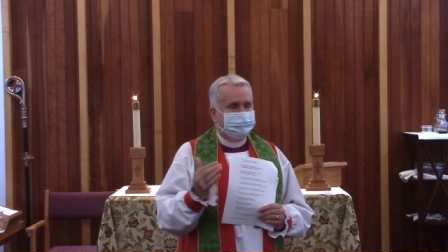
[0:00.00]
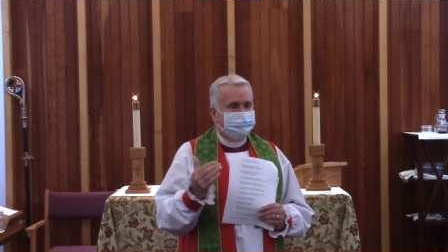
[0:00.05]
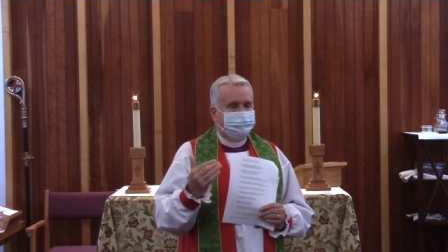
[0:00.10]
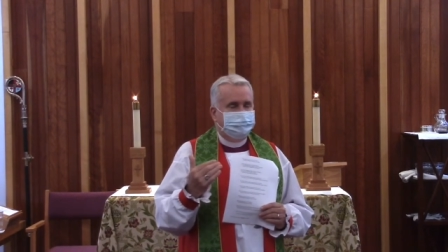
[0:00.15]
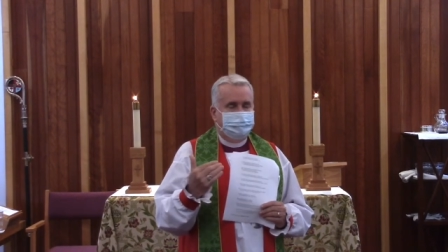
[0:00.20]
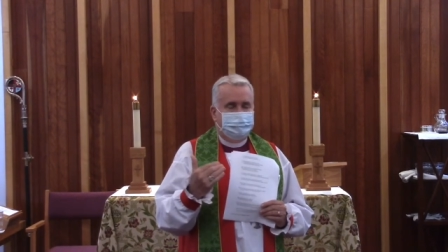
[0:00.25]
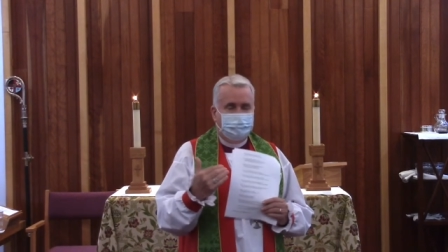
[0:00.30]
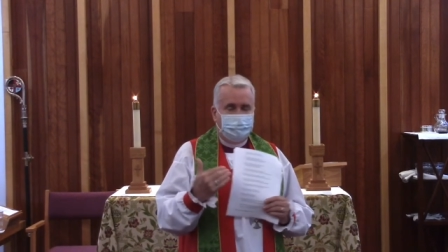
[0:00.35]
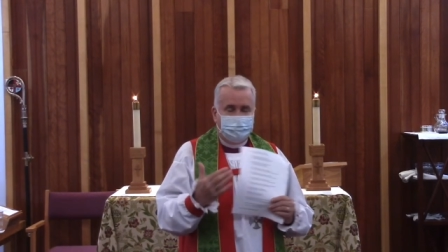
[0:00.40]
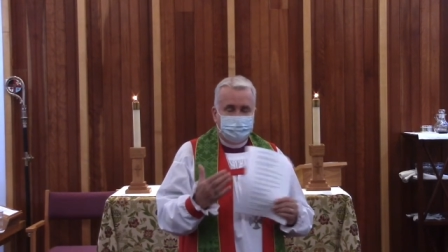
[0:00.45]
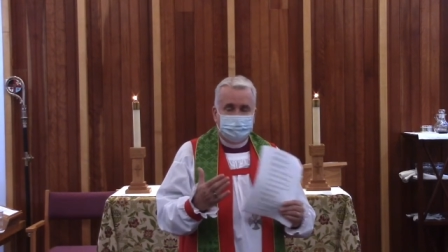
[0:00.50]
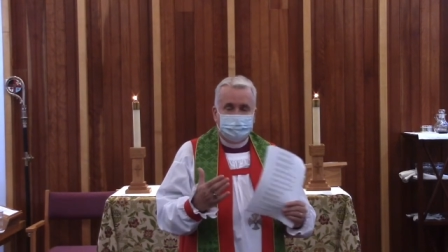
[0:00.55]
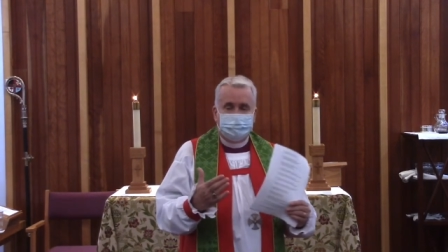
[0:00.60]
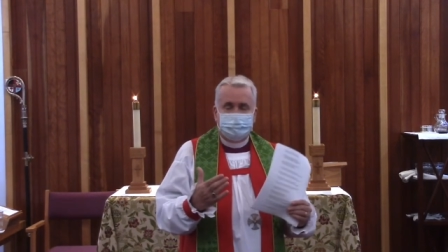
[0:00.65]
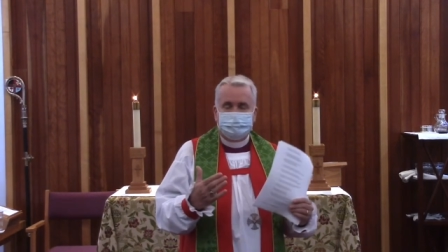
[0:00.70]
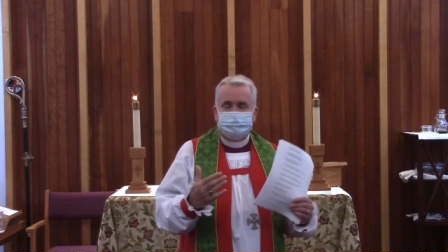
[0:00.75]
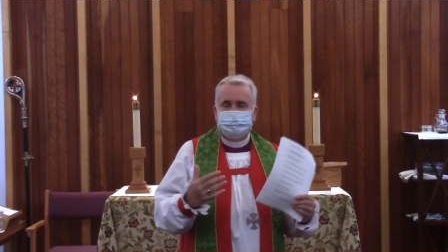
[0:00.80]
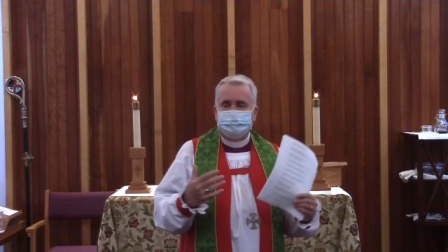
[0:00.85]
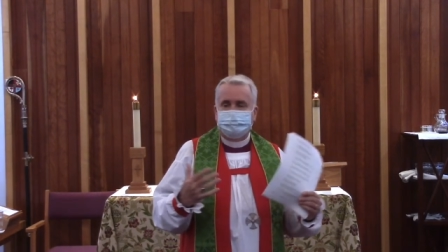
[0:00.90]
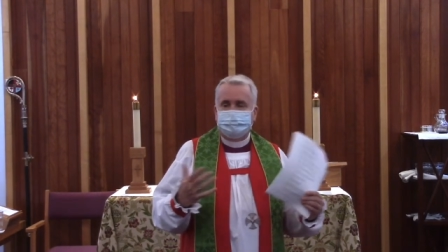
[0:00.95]
in our
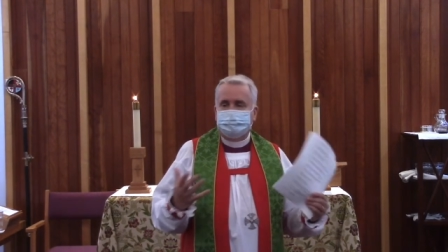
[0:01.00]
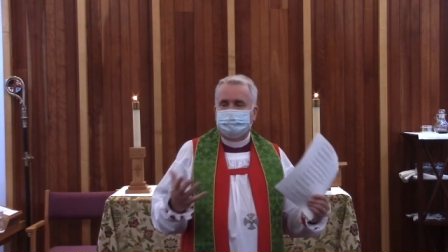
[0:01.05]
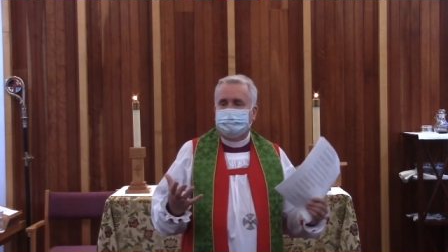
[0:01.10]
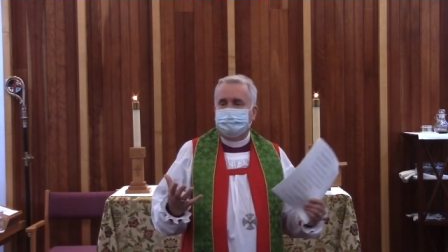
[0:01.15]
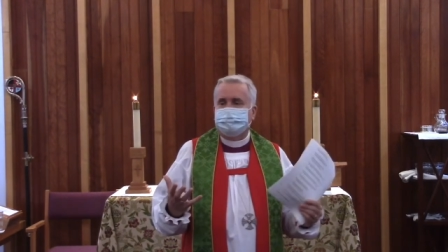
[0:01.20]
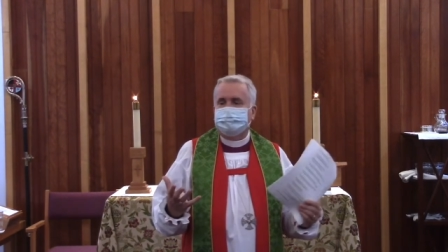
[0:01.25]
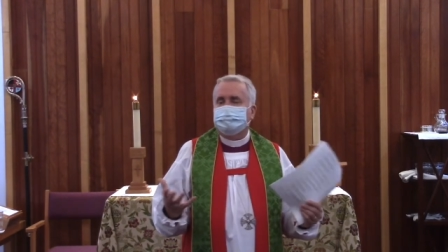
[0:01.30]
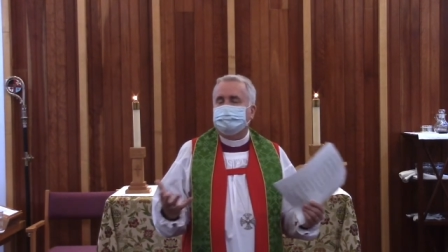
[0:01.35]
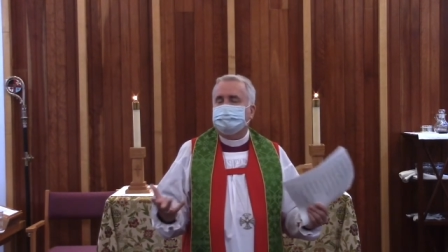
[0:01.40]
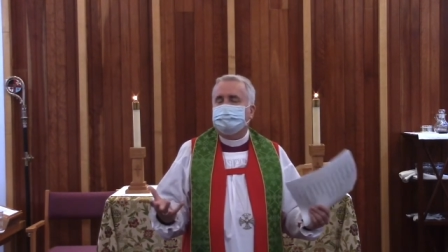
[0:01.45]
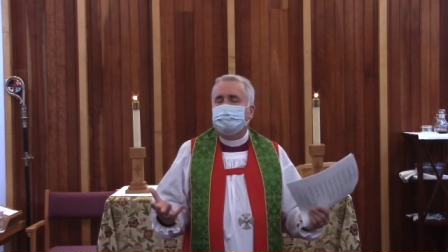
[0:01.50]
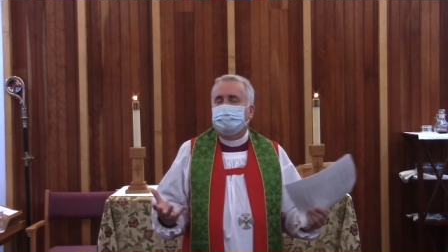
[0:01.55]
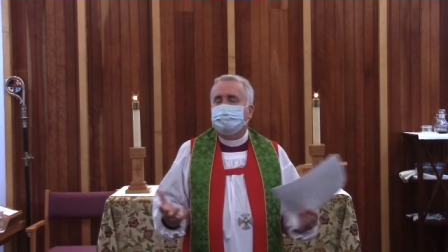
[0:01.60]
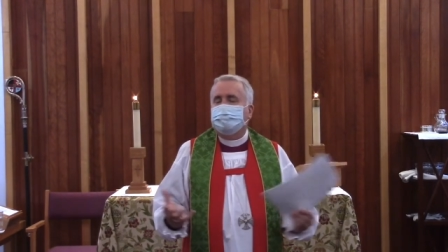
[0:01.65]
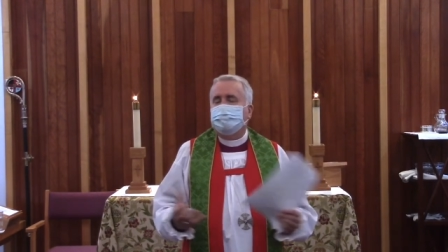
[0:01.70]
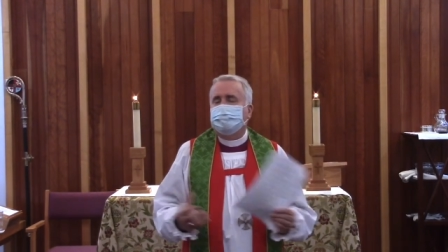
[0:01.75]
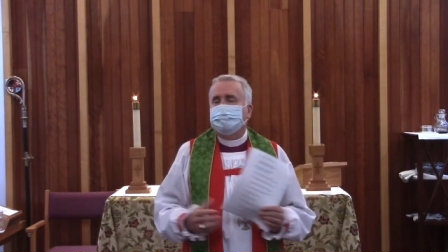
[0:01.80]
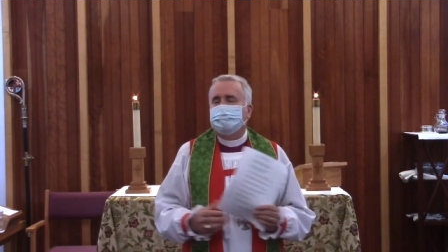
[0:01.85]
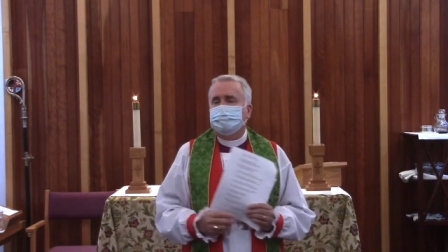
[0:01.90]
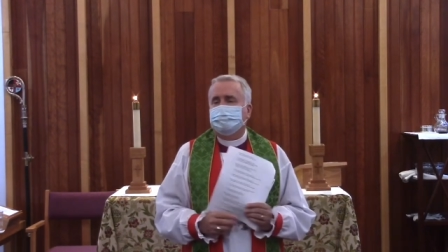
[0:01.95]
relationships, the way
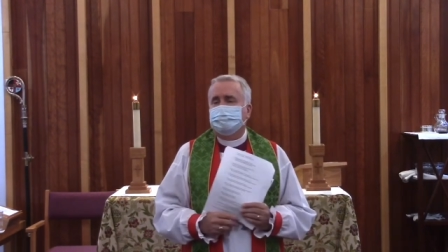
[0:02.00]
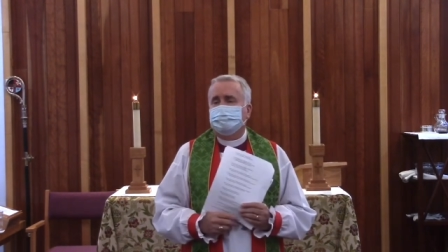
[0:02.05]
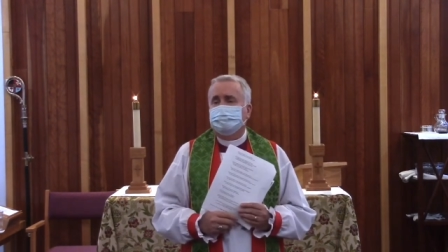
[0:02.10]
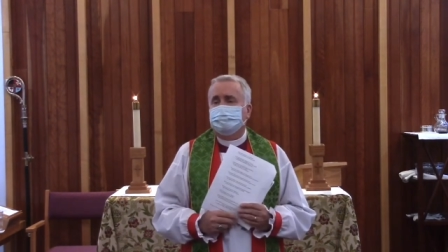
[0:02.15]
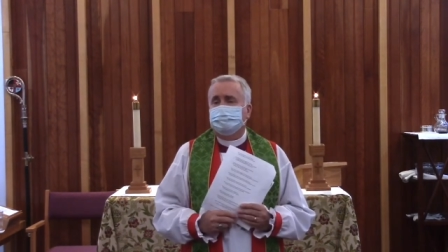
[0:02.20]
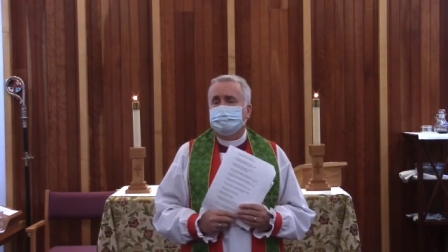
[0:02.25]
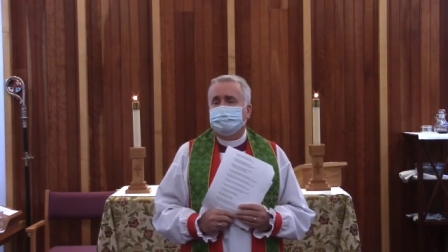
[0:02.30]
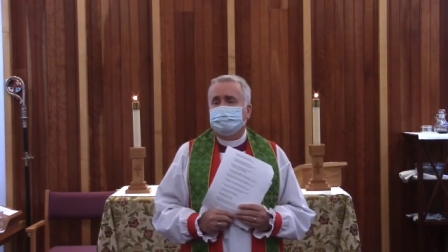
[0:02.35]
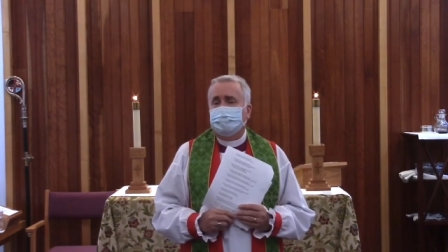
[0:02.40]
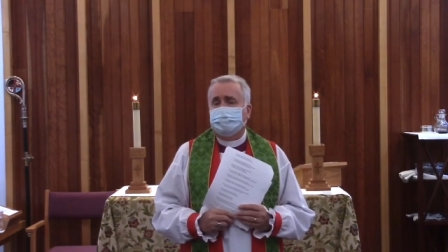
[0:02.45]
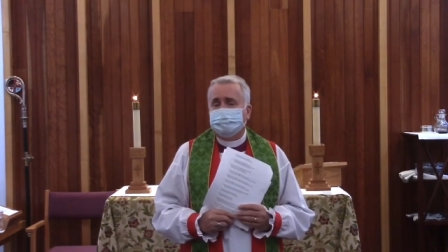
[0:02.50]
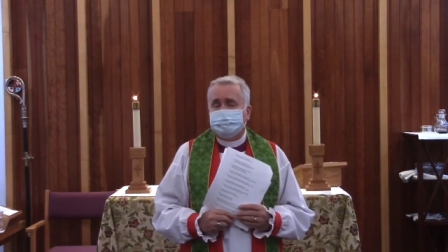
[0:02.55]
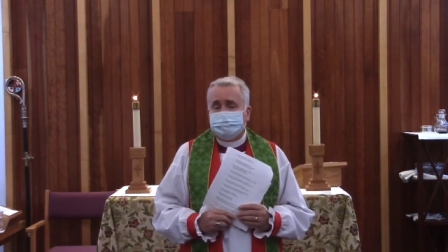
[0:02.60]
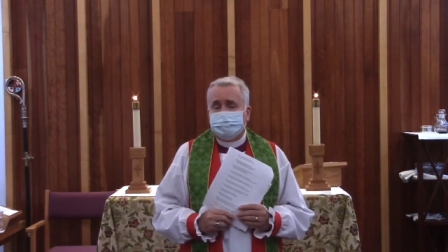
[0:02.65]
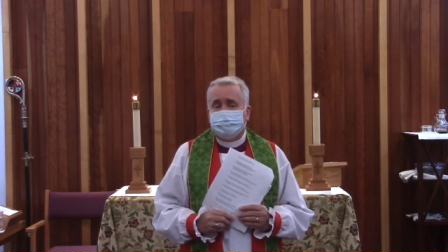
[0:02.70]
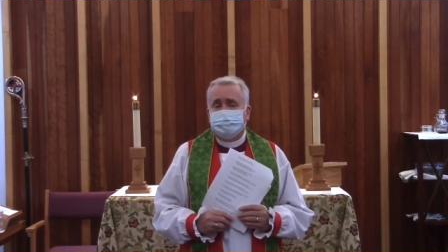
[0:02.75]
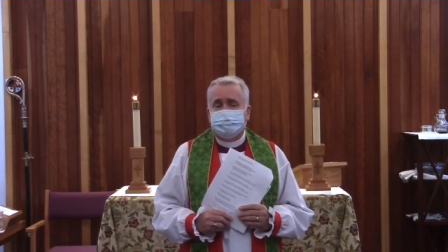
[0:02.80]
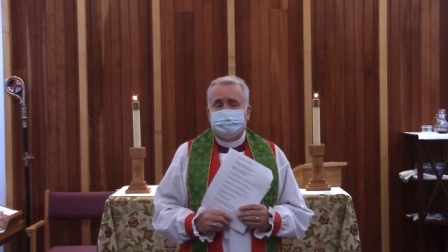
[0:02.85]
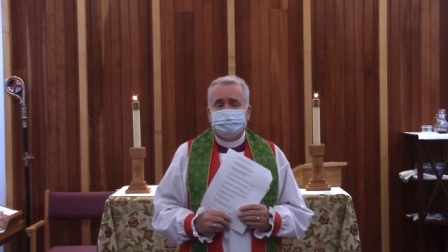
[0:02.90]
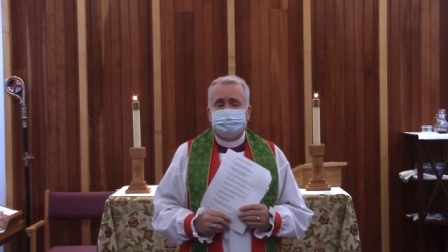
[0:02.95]
we view
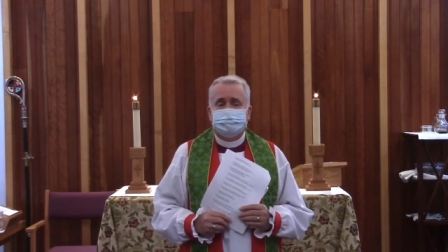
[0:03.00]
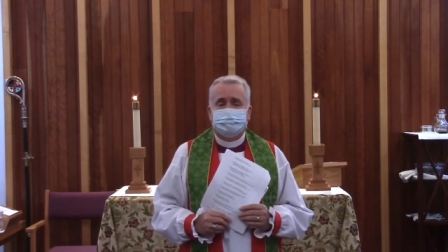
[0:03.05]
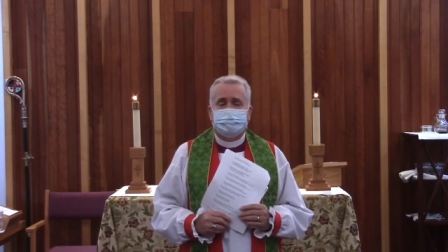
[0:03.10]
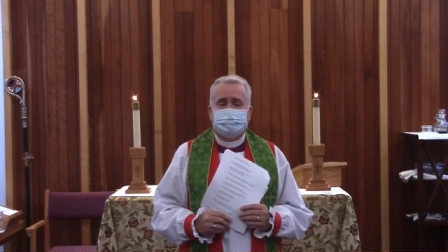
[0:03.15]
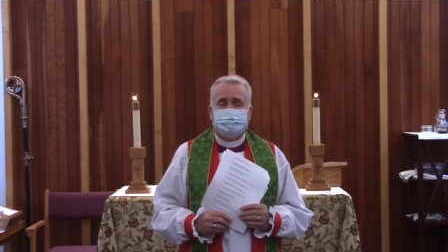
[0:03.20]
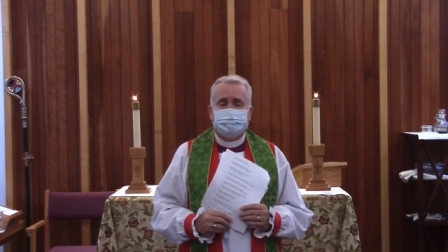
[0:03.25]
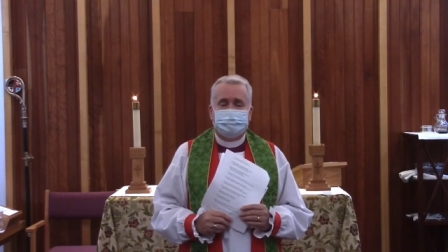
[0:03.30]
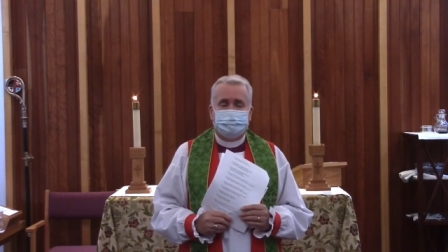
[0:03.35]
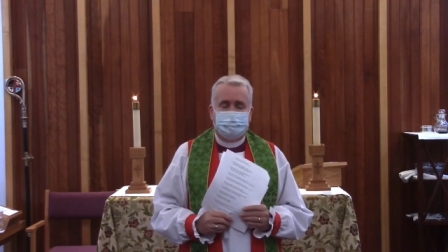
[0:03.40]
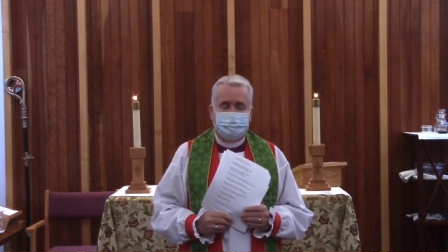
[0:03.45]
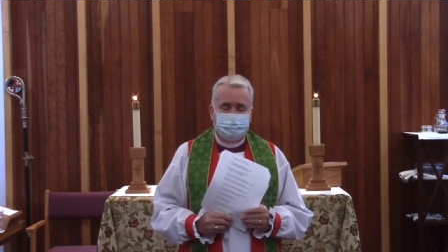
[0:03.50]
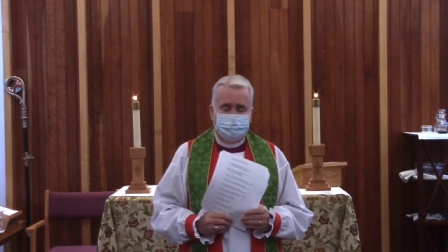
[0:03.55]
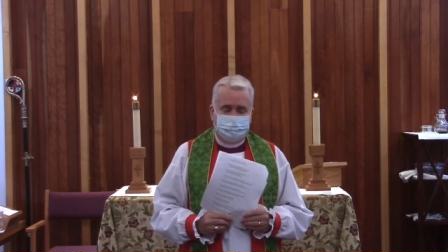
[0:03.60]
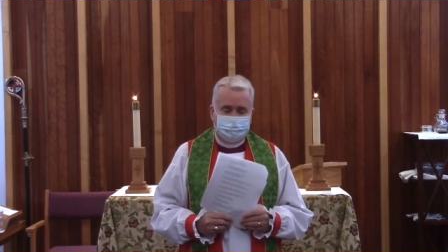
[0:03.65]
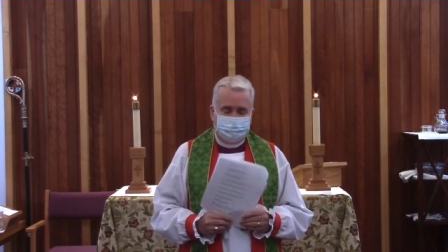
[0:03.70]
ourselves and other people.